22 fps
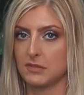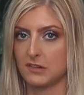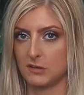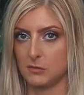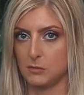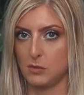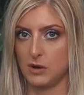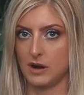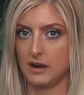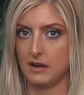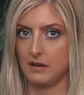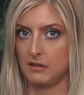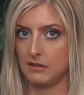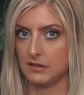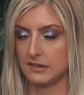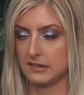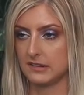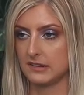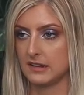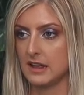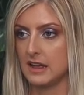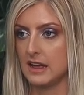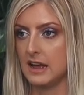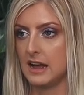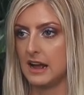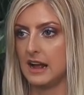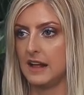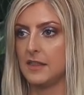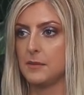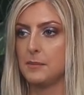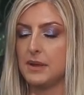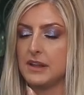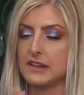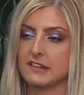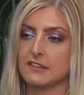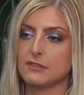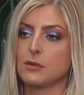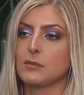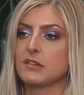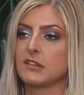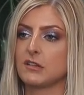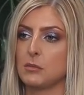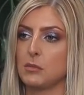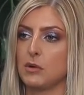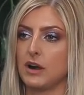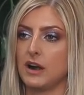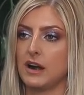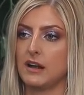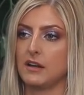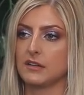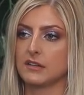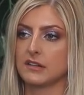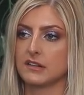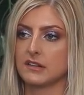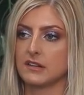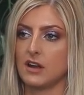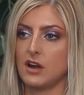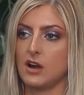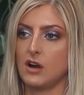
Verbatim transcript: somewhere else. And the bits of him somewhere else